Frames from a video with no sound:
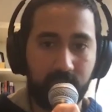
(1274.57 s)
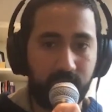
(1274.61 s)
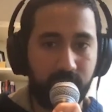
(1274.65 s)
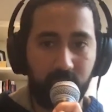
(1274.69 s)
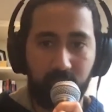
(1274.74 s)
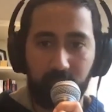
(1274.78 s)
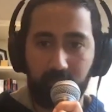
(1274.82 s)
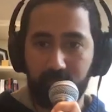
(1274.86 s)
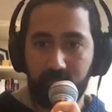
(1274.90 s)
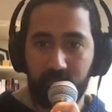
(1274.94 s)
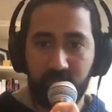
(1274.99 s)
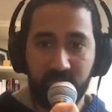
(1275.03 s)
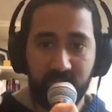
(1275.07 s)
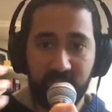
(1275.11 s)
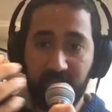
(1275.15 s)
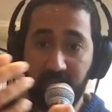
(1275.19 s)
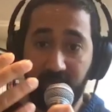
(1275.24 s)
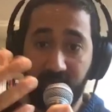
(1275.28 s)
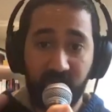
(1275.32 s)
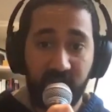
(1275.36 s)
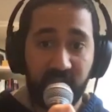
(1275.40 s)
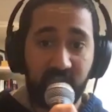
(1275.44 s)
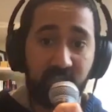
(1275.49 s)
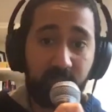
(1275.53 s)
you know, just
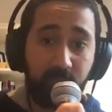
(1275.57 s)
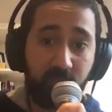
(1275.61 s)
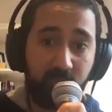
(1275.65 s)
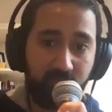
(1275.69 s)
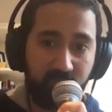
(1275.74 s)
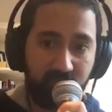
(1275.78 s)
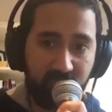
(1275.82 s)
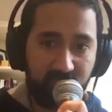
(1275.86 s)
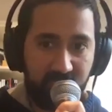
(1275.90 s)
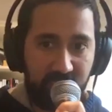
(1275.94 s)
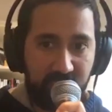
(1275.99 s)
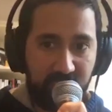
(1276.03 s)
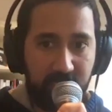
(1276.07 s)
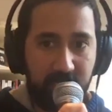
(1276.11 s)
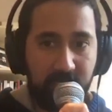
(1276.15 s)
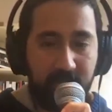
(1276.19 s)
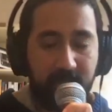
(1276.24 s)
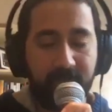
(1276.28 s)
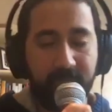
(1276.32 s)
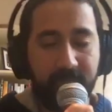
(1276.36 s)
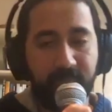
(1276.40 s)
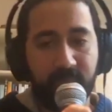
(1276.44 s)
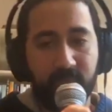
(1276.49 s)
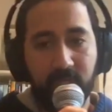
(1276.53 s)
everything about the scene
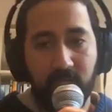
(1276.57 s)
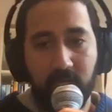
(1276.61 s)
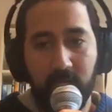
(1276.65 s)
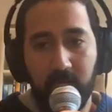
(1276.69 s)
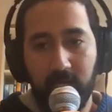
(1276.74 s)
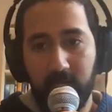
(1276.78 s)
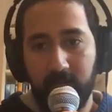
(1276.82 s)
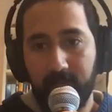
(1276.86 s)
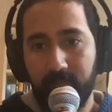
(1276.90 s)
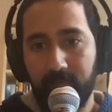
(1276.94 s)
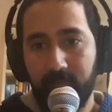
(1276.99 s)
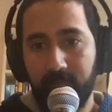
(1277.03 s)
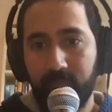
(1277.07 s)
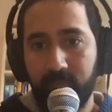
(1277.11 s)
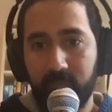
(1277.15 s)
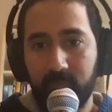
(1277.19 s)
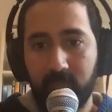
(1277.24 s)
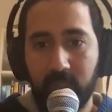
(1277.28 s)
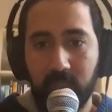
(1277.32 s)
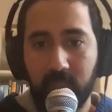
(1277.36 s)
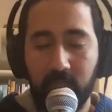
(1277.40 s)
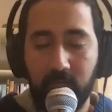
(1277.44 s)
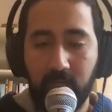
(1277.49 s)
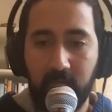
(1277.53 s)
um,
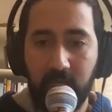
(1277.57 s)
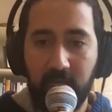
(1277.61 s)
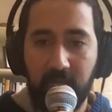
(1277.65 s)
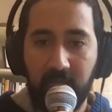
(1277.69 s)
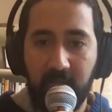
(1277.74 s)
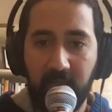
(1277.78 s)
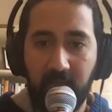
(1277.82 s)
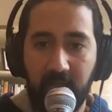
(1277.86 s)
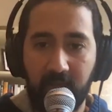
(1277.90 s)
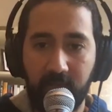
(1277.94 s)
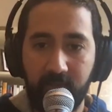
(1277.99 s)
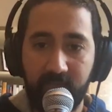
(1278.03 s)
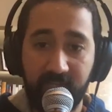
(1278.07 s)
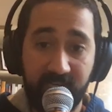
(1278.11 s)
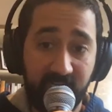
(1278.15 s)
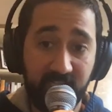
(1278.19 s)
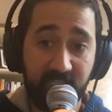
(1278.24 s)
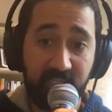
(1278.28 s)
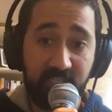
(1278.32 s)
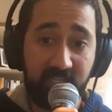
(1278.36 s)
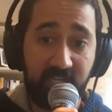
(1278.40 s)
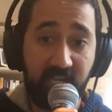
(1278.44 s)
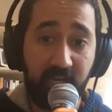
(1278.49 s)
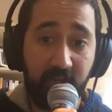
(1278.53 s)
that
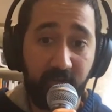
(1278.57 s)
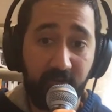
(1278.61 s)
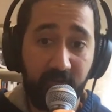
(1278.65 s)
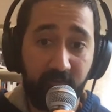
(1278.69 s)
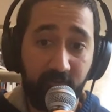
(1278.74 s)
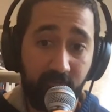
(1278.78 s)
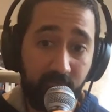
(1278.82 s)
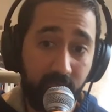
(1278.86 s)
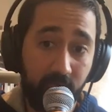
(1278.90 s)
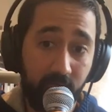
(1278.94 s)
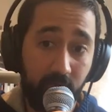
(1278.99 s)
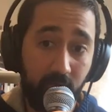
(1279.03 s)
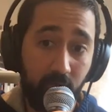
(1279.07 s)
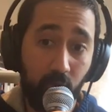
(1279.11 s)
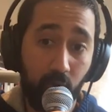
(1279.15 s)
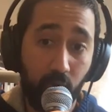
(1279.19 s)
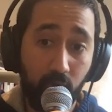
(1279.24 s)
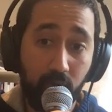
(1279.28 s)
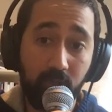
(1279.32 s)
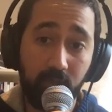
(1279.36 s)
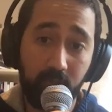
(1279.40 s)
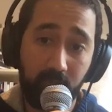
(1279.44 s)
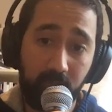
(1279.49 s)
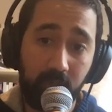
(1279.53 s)
is kind of
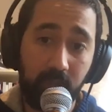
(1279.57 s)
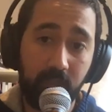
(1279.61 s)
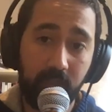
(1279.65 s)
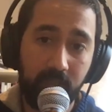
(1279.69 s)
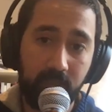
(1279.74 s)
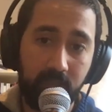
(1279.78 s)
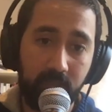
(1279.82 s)
local,